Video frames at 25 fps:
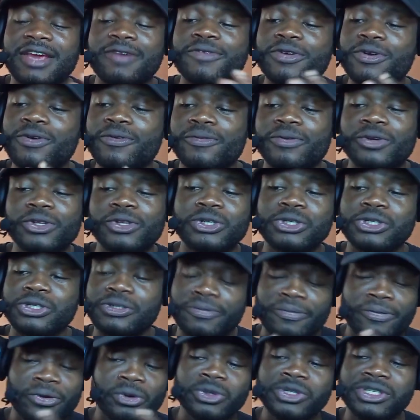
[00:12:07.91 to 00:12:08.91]
gave you for
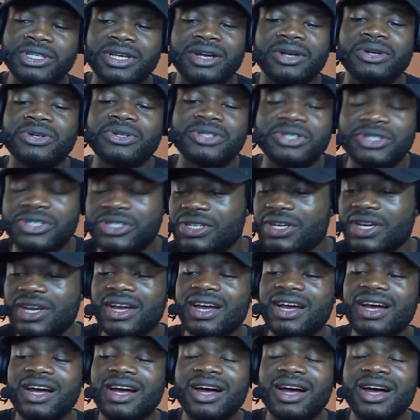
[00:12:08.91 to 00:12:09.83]
those few seconds